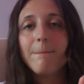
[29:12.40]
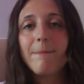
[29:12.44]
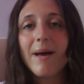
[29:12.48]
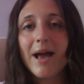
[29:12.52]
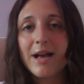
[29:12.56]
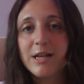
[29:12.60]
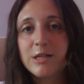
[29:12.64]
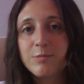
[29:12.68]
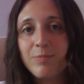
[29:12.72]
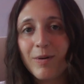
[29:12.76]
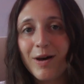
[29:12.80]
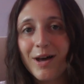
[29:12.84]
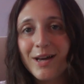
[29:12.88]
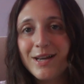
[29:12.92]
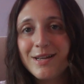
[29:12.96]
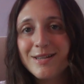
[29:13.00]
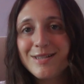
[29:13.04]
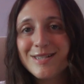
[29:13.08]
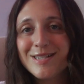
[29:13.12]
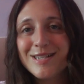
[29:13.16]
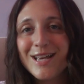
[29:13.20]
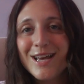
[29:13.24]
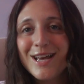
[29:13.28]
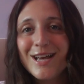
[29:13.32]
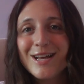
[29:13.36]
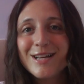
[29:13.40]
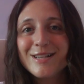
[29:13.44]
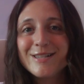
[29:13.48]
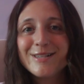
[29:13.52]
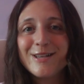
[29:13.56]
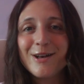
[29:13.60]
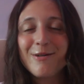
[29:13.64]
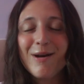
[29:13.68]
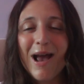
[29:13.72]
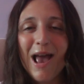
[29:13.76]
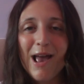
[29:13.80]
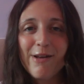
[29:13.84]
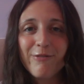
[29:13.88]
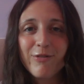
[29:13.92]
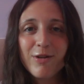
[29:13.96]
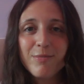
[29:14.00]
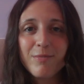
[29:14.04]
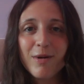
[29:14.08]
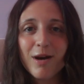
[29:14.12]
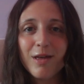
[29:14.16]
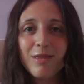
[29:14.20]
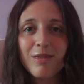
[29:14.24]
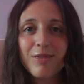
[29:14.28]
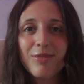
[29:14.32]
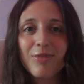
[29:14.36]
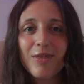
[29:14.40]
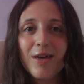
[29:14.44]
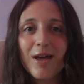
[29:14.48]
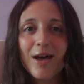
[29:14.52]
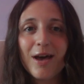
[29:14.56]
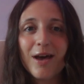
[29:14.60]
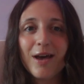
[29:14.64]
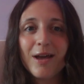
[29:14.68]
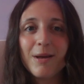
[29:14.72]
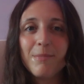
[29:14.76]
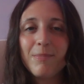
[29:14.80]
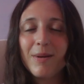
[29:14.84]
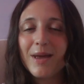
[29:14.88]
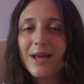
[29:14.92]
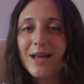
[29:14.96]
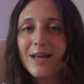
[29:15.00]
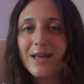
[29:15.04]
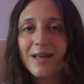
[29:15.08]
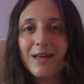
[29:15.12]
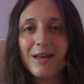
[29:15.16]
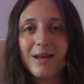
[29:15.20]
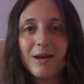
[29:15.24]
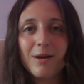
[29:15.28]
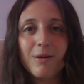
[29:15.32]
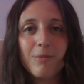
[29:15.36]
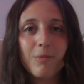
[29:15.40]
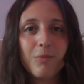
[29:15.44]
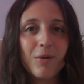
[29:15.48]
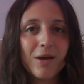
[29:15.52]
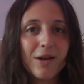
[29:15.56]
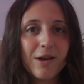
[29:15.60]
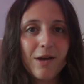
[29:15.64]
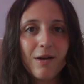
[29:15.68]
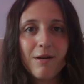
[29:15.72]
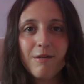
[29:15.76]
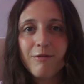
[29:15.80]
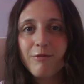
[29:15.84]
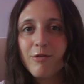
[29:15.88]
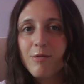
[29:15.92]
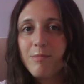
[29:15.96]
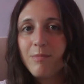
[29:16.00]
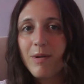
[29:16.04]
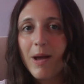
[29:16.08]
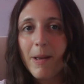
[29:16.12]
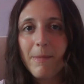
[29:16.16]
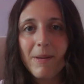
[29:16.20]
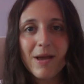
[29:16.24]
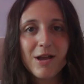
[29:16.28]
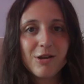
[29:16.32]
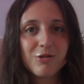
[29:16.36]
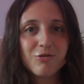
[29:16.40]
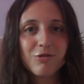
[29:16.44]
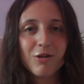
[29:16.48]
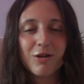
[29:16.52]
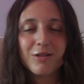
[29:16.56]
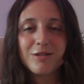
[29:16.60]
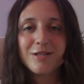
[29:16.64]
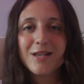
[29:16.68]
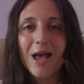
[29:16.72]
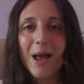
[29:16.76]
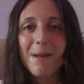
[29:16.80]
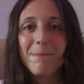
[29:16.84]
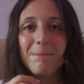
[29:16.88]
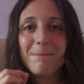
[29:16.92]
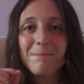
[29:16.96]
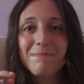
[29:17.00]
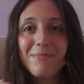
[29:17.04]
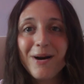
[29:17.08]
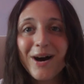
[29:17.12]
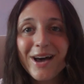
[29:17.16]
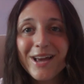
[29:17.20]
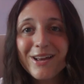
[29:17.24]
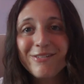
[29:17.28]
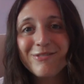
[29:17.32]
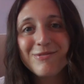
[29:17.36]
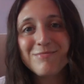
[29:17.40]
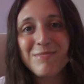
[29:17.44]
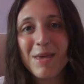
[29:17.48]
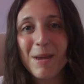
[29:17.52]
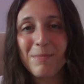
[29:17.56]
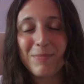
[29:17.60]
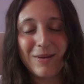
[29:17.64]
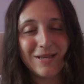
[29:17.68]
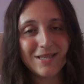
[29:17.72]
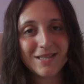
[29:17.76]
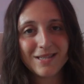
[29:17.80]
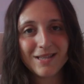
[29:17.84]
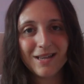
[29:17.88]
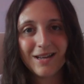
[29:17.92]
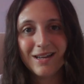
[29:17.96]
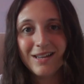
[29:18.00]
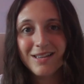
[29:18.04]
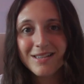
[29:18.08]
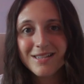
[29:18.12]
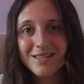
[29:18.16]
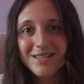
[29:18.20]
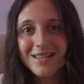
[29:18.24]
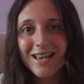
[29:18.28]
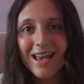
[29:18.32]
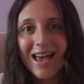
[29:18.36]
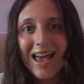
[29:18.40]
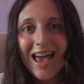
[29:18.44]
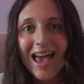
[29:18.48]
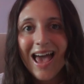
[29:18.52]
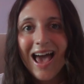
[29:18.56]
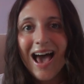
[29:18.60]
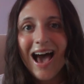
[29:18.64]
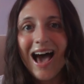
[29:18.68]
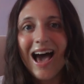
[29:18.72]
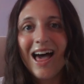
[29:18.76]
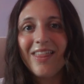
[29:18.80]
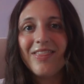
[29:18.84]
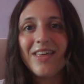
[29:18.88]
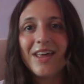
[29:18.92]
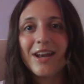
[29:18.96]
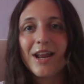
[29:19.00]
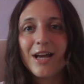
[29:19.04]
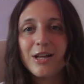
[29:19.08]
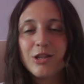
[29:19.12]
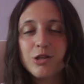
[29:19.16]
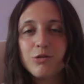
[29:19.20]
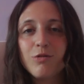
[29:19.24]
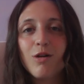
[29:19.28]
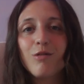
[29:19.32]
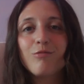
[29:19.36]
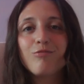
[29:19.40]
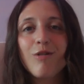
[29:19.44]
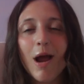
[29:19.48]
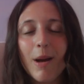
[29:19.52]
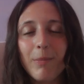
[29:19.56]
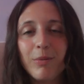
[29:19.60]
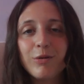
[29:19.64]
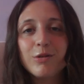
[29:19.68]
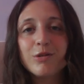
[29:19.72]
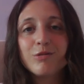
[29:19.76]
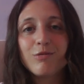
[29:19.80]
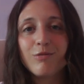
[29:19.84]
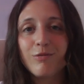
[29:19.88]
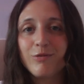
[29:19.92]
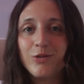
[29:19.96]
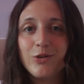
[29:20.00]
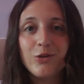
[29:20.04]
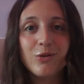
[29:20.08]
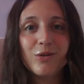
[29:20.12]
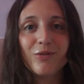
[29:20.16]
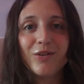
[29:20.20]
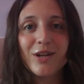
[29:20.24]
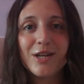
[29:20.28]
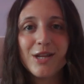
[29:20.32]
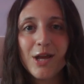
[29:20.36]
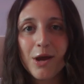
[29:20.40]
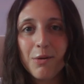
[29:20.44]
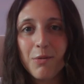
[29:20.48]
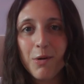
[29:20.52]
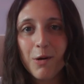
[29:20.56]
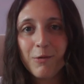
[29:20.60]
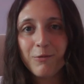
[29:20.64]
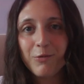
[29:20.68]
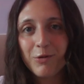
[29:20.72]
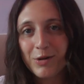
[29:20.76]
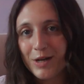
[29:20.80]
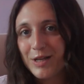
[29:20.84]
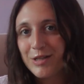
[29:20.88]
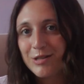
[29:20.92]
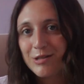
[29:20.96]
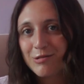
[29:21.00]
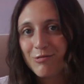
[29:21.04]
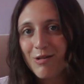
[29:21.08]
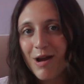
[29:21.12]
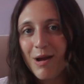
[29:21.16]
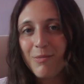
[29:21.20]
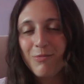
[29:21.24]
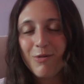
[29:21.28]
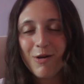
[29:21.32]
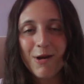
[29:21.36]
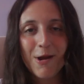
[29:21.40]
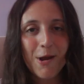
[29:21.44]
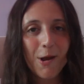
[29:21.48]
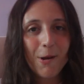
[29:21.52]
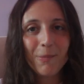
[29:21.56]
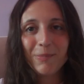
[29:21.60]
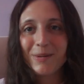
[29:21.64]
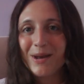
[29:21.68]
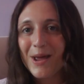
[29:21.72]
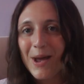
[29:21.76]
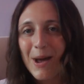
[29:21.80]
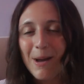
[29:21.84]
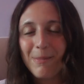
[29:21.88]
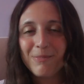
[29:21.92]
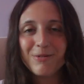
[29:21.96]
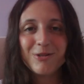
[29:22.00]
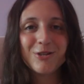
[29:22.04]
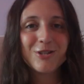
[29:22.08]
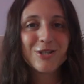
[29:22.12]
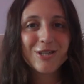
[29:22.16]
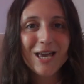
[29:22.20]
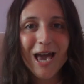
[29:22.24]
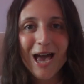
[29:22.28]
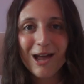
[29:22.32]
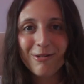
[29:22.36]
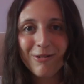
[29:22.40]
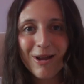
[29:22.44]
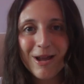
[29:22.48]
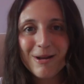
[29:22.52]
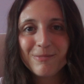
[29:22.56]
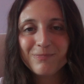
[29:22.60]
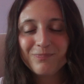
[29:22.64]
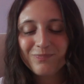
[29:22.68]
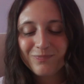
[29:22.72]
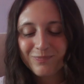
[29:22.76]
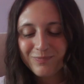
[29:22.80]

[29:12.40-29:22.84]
Becc Spies, so every month I pick a winner from my patrons, I buy from their business, and then I do a Rebels reviews video over on Instagram where I open it up and share it.